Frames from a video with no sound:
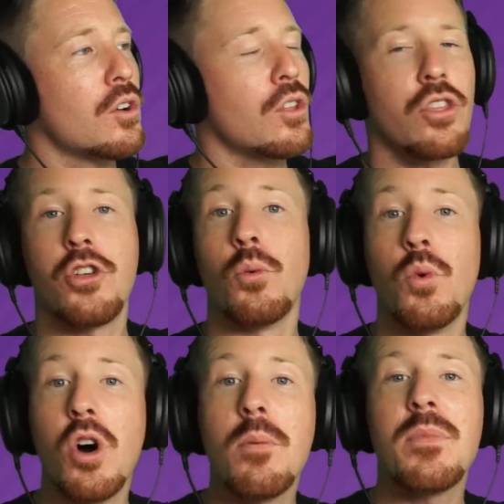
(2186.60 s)
the
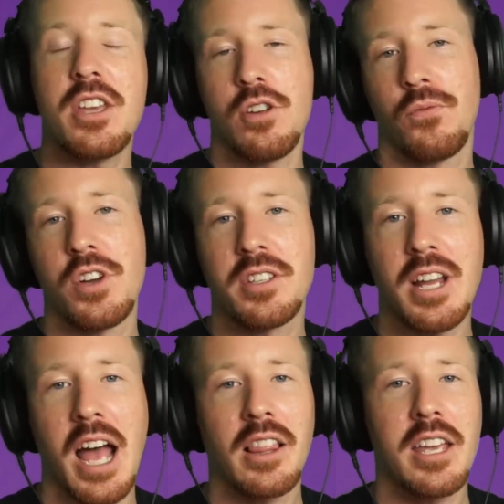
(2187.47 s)
room that you're
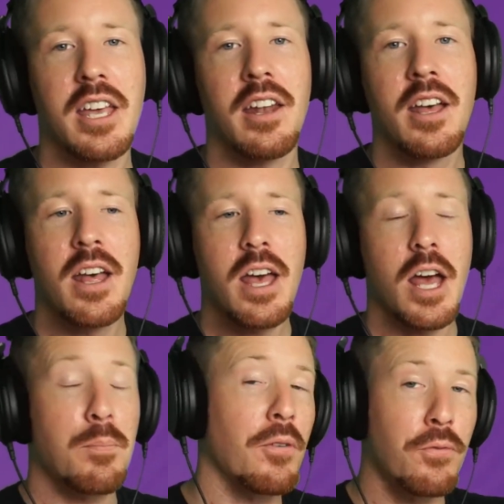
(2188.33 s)
freestyling in.
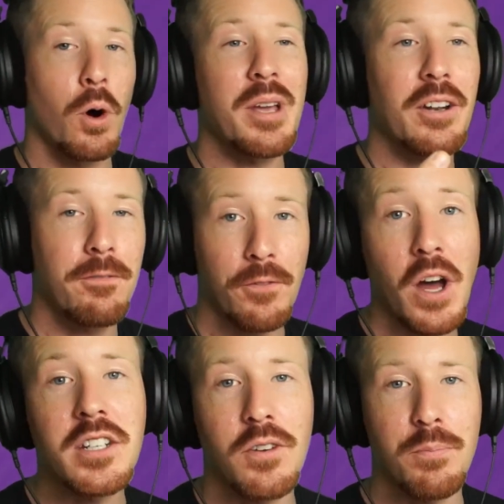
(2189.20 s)
And performing in
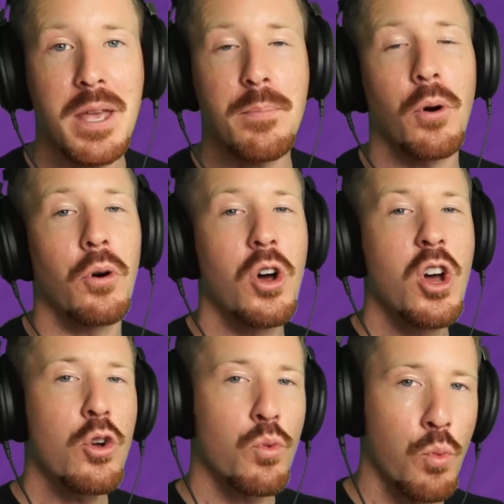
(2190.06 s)
front of people
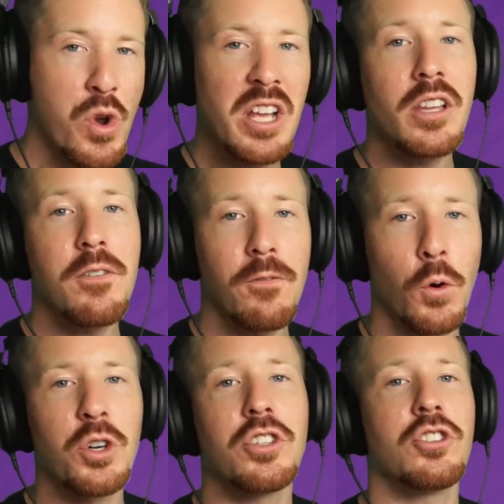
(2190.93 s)
really
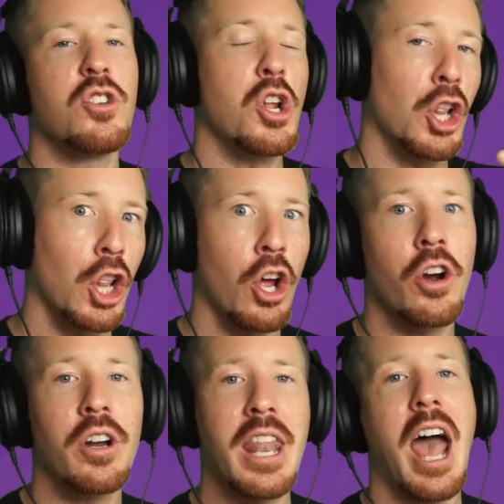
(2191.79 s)
forces you to
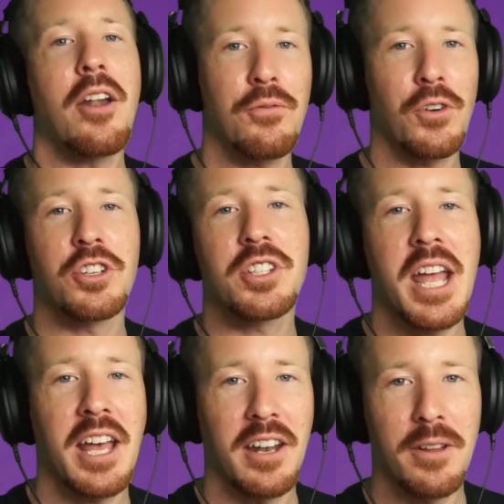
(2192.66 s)
learn that
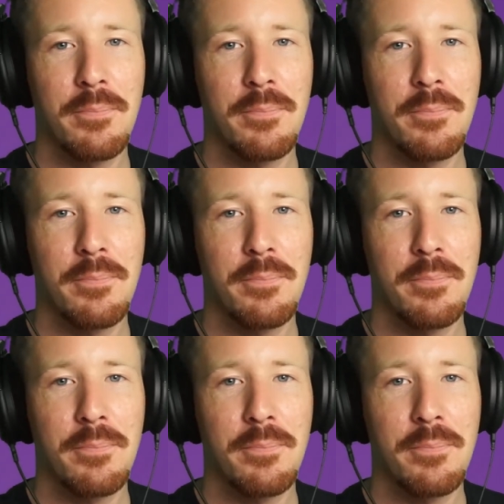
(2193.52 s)
firsthand.